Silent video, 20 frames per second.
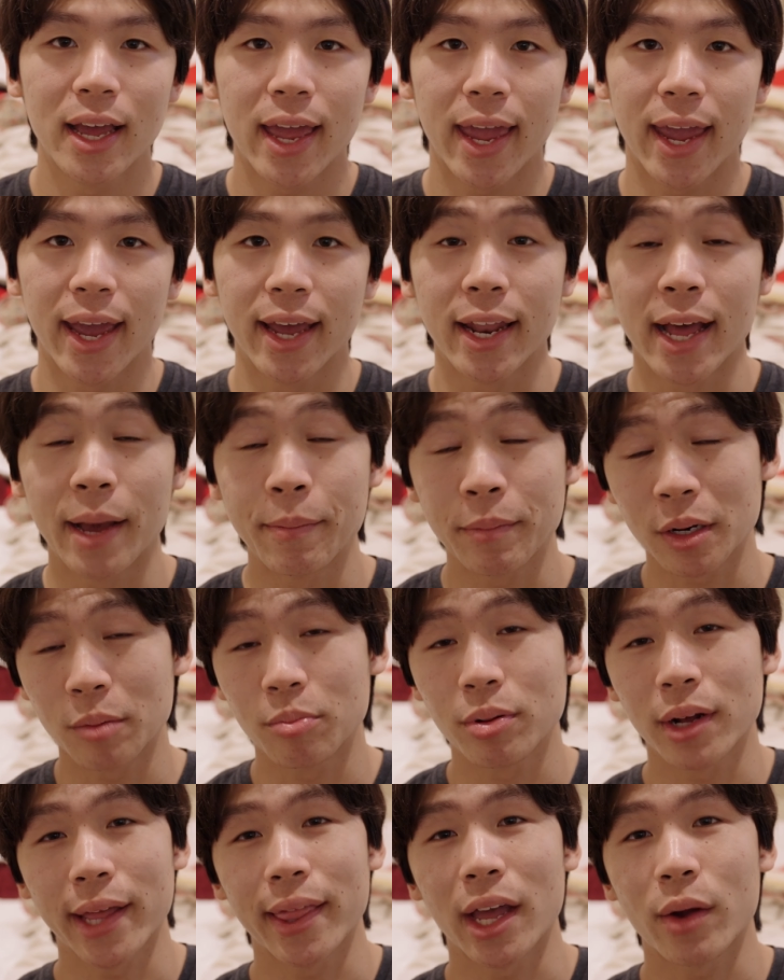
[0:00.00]
and I'm gonna
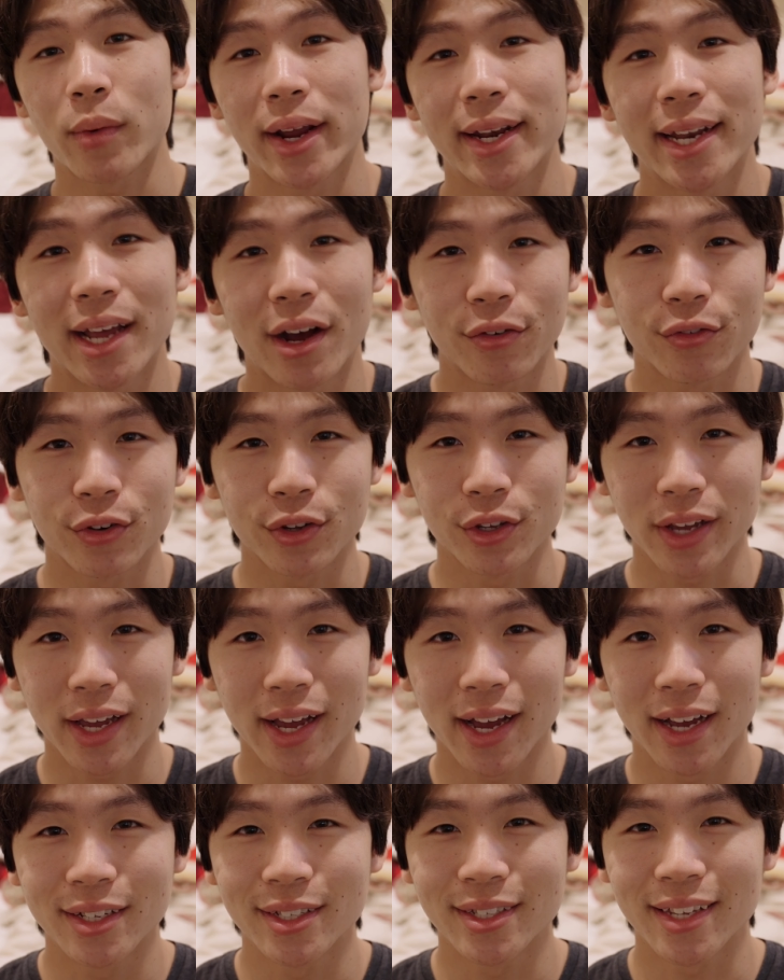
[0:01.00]
play that right now for you
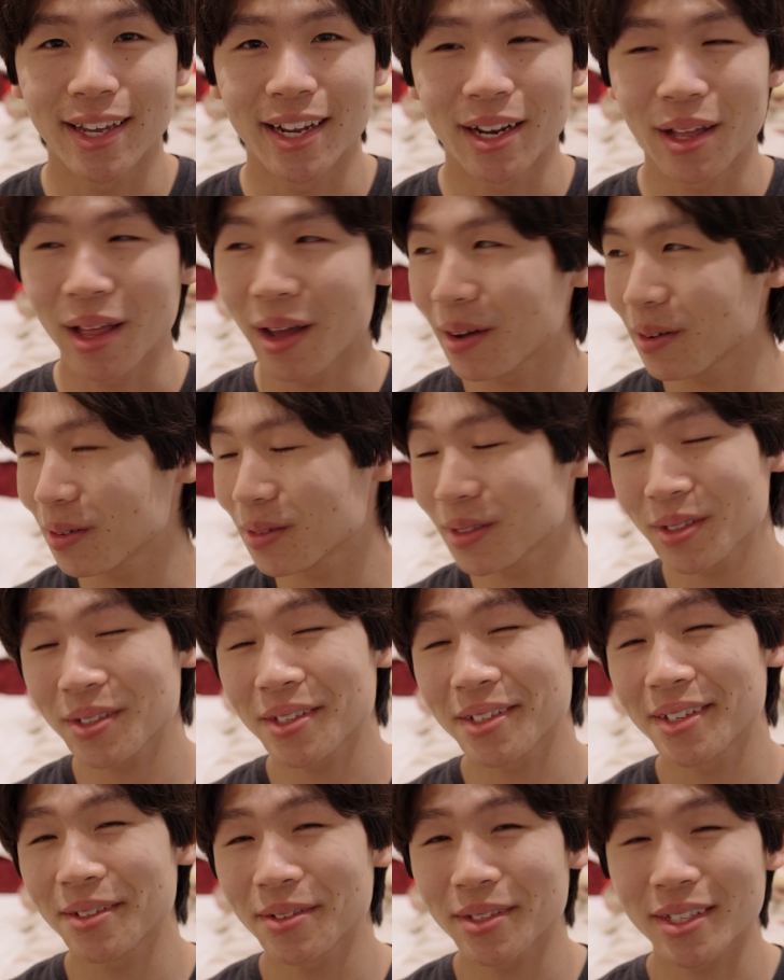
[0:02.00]
guys. And
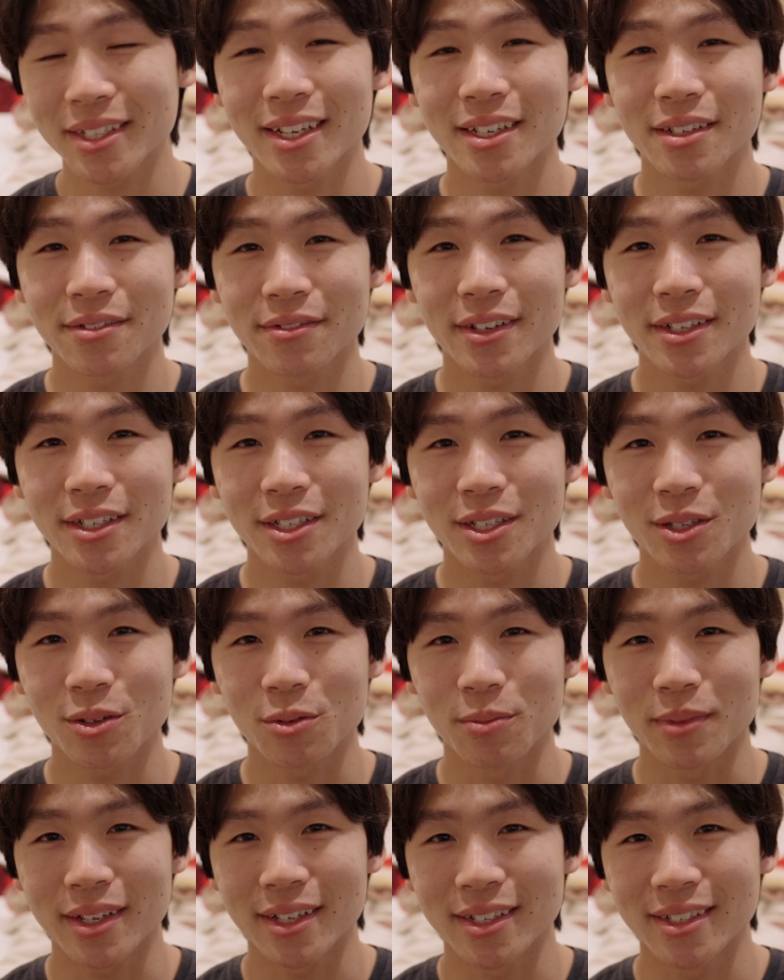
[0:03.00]
it was a ton of fun to
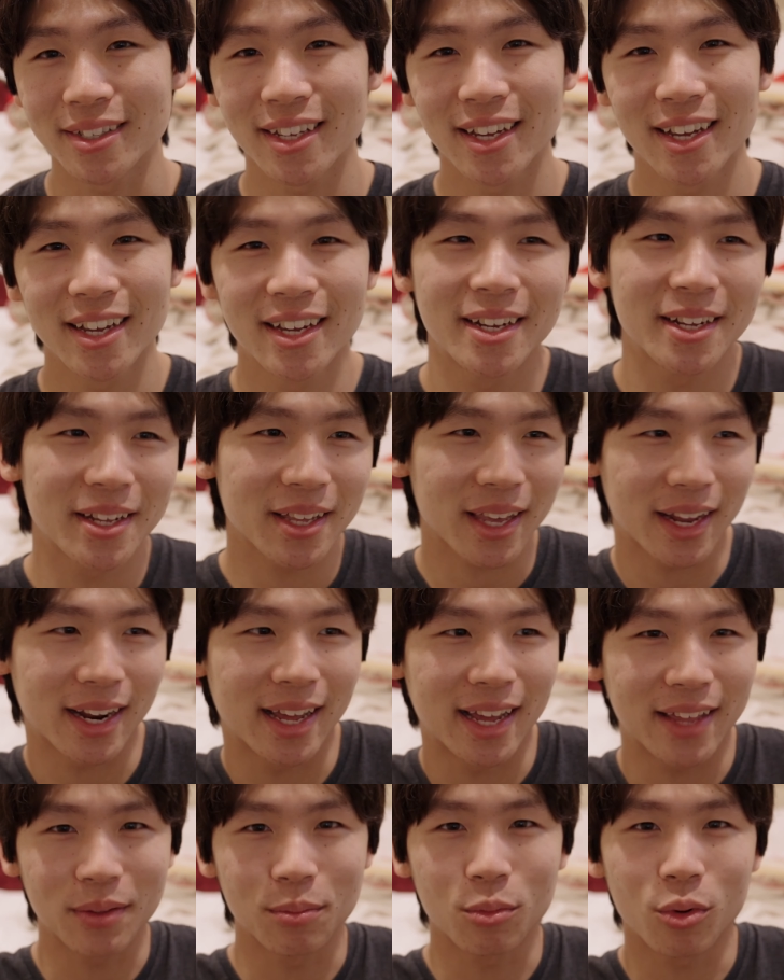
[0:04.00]
shoot because kind of
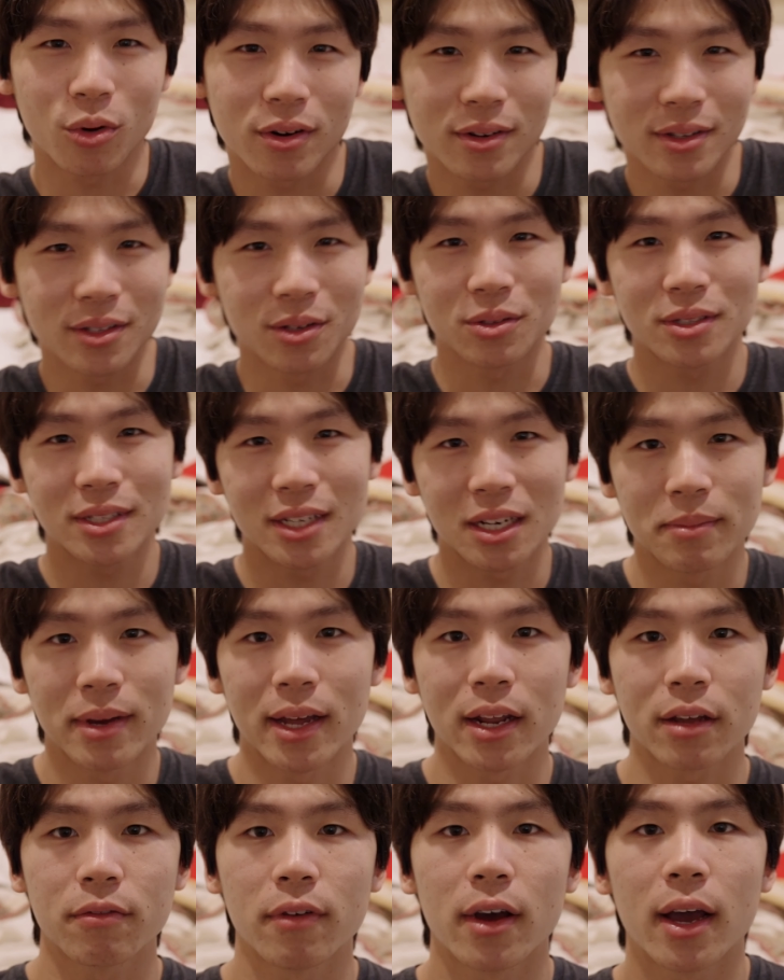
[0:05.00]
had the more,
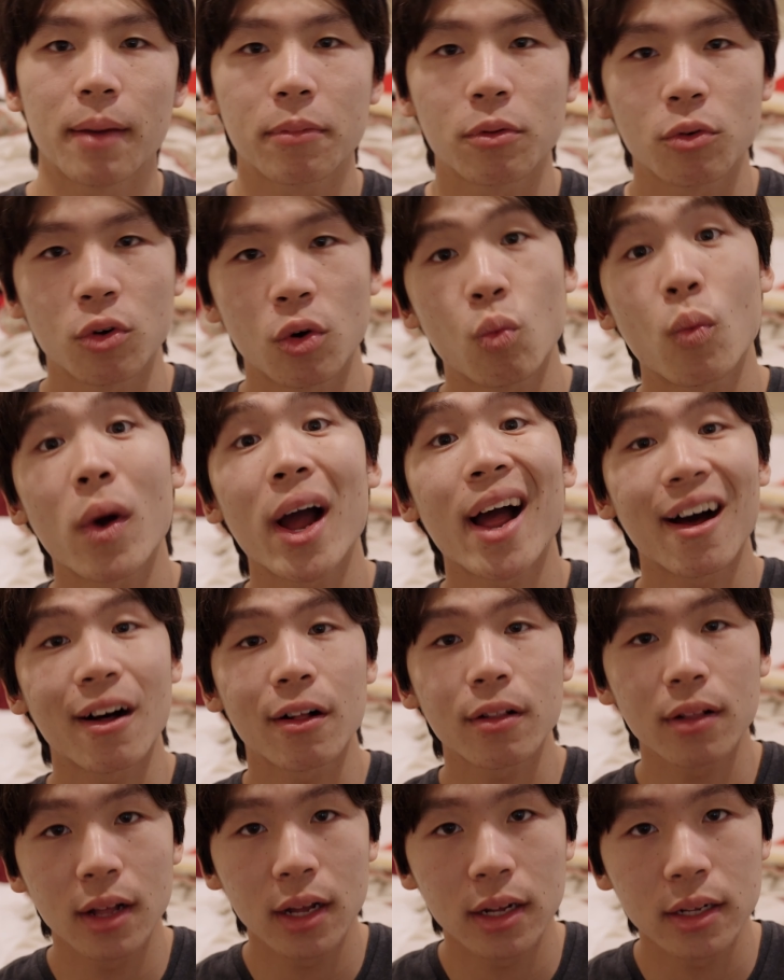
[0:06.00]
cinematic vibe to it
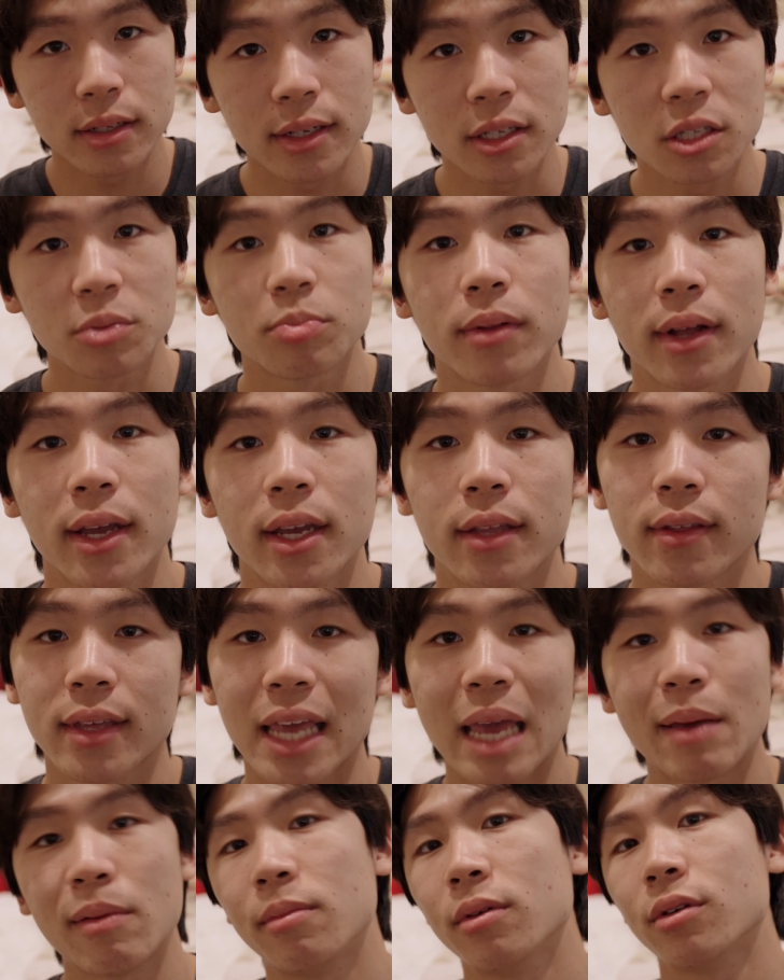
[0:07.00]
while displaying the
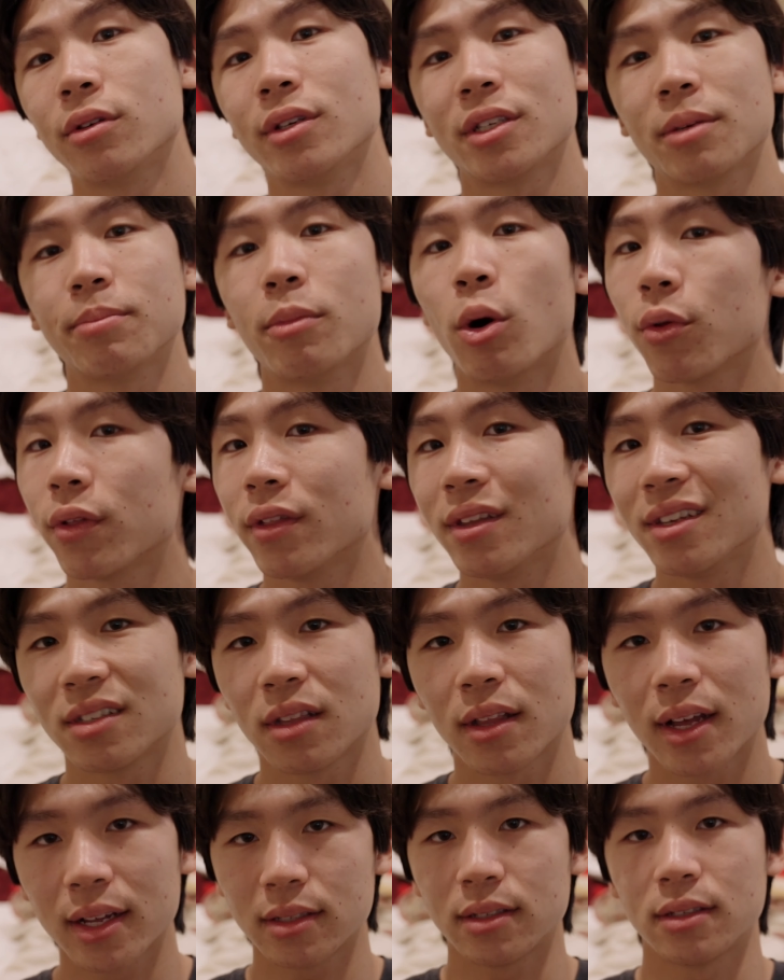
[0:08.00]
capabilities of both of these
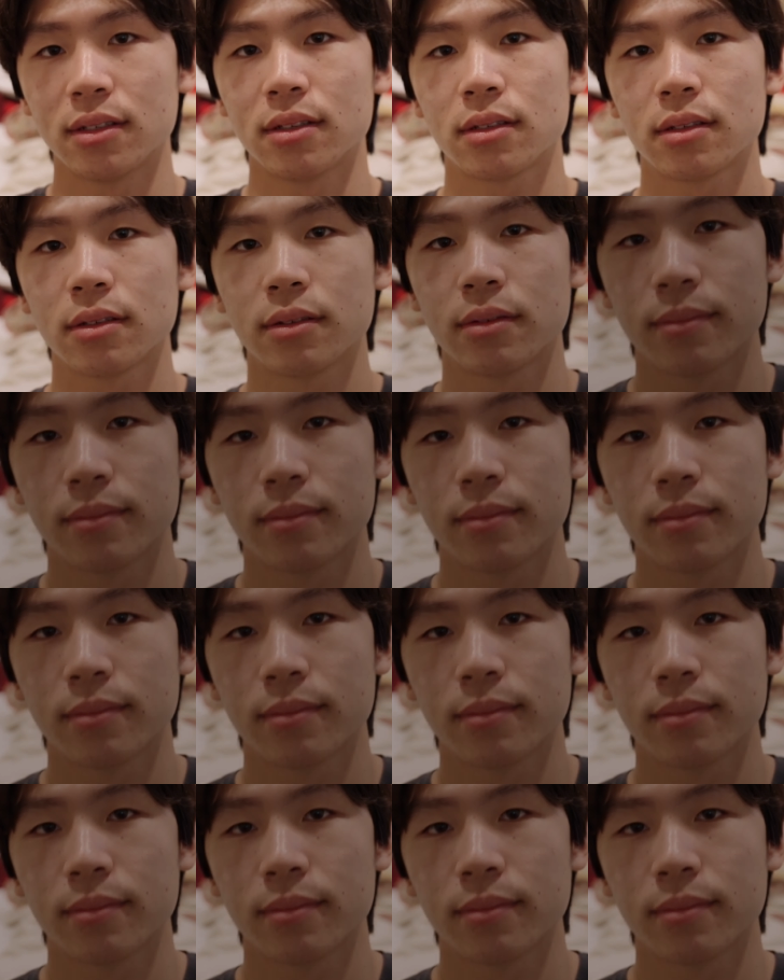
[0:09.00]
lenses.